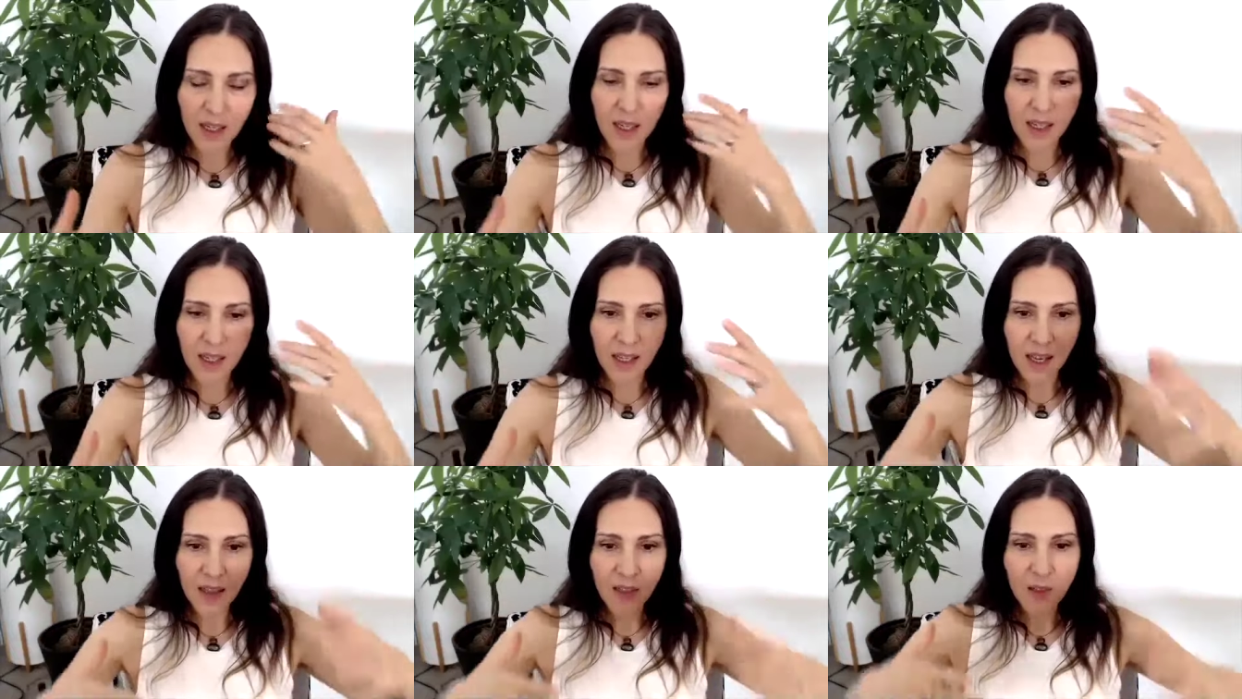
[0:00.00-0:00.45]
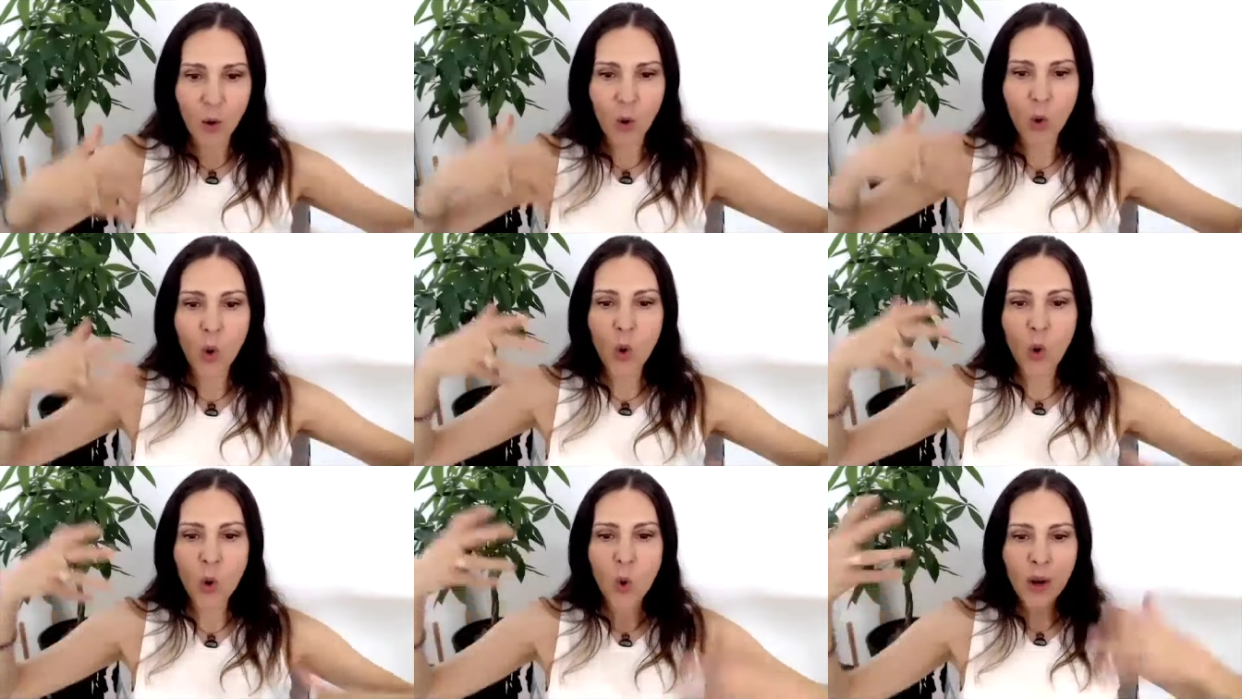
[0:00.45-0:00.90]
yeah
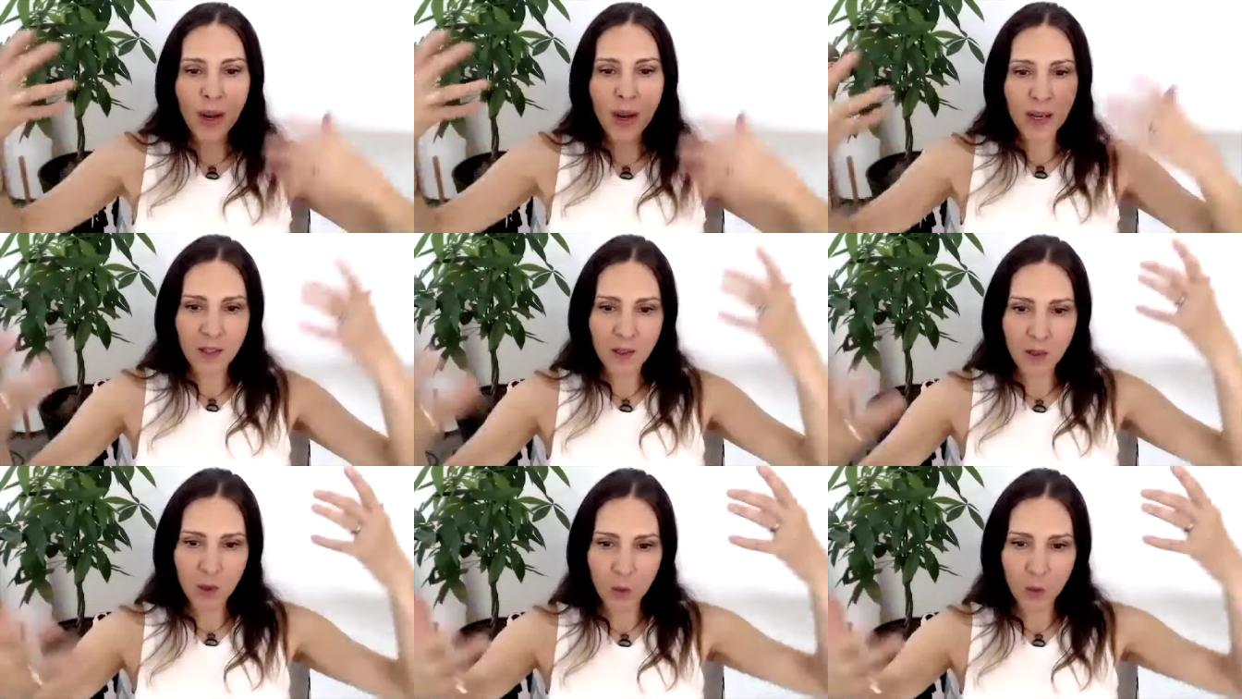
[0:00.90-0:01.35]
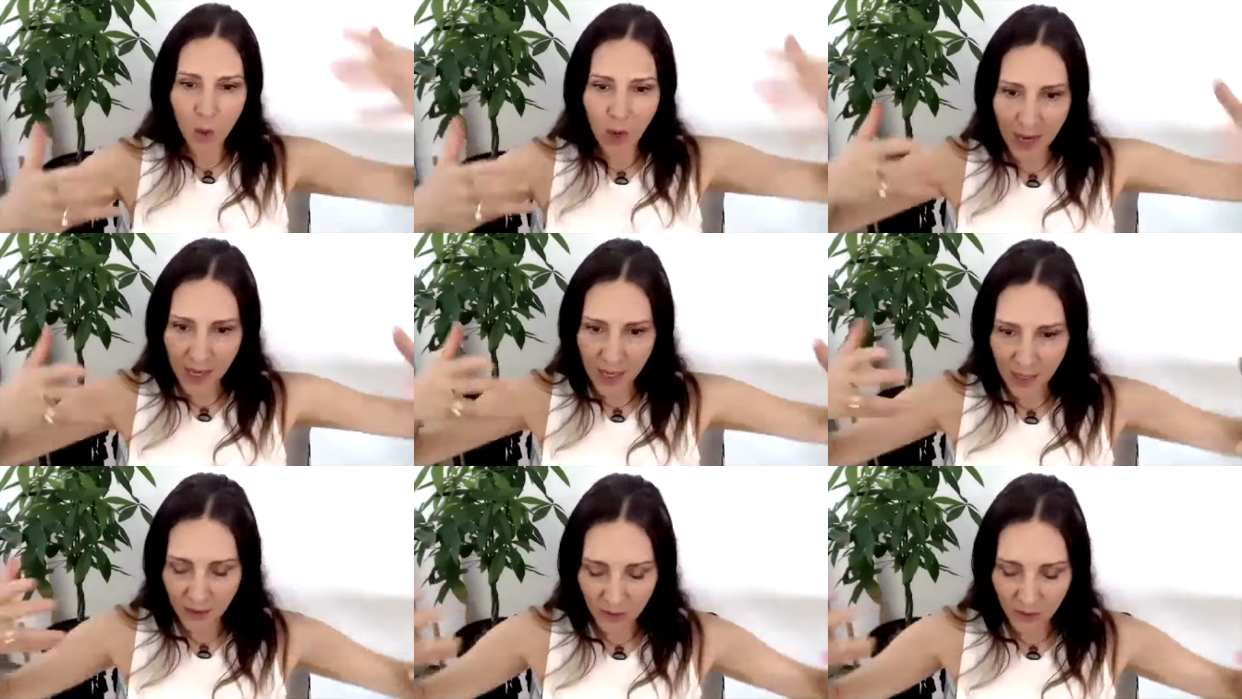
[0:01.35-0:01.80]
always the
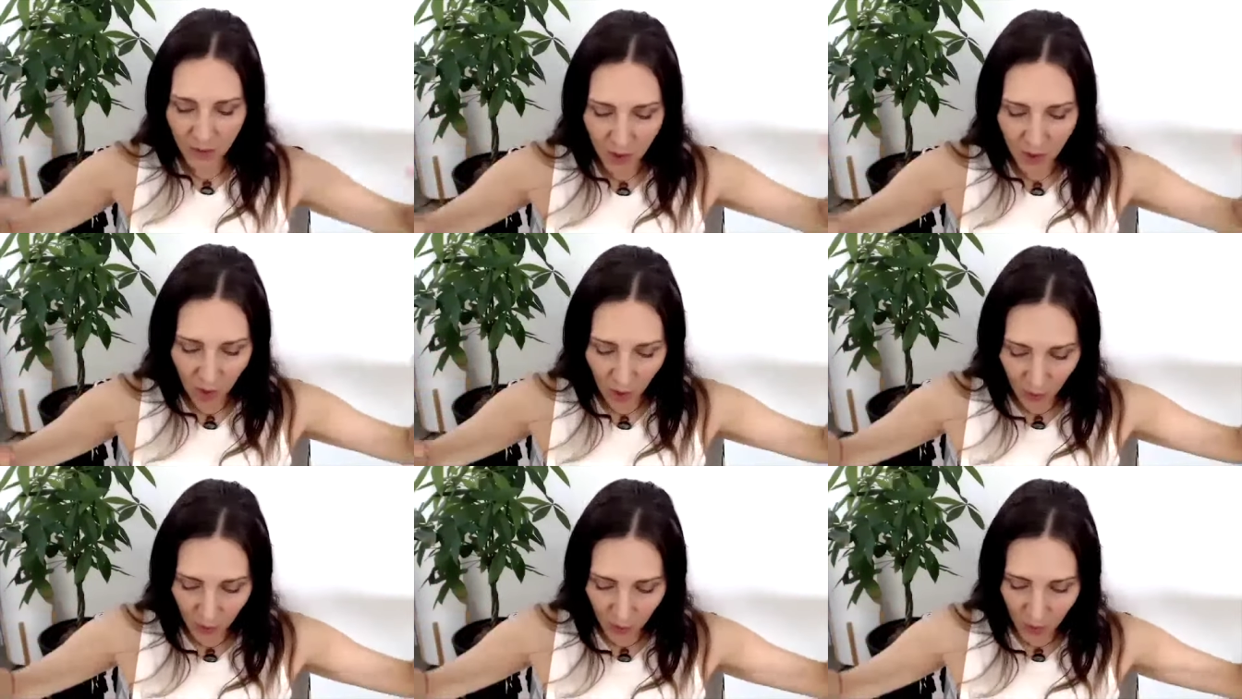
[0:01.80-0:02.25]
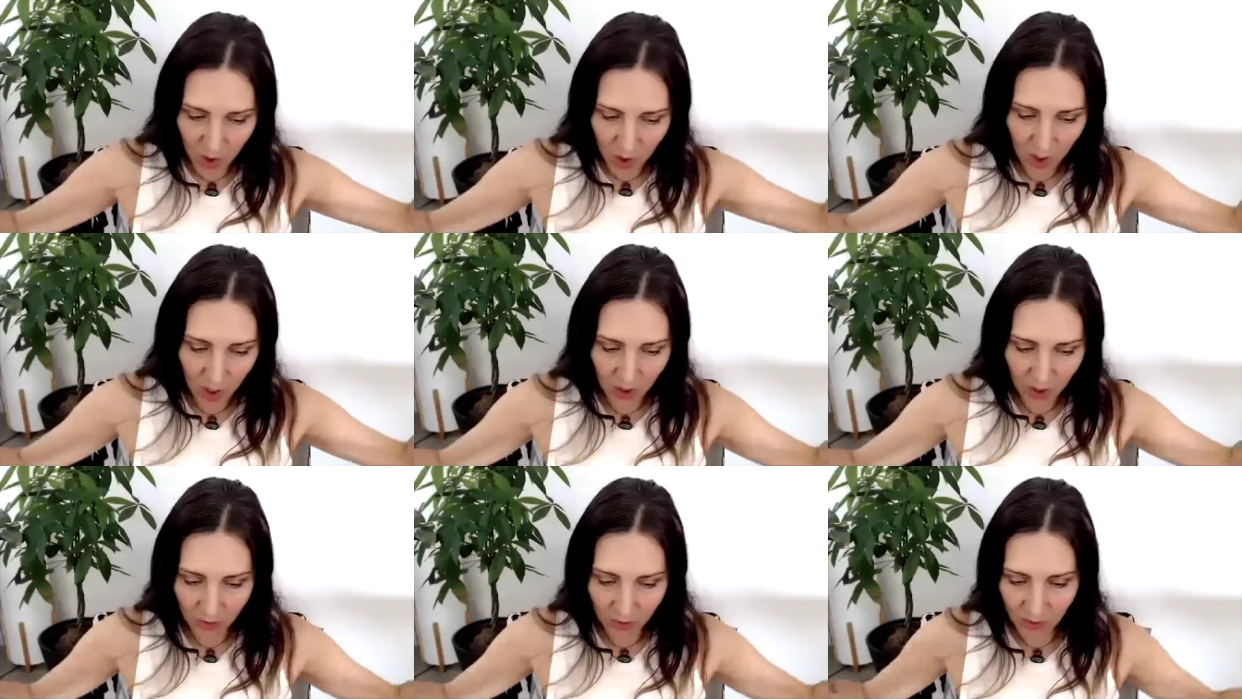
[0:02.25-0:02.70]
waves on the
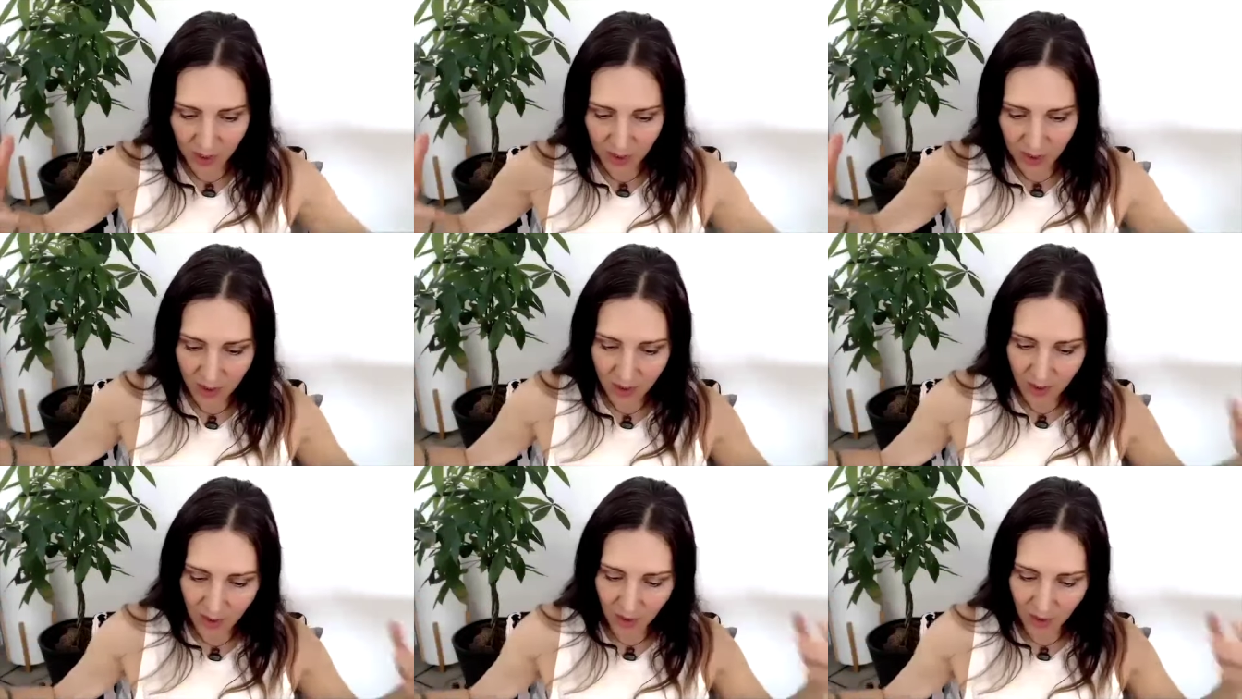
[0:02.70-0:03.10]
surface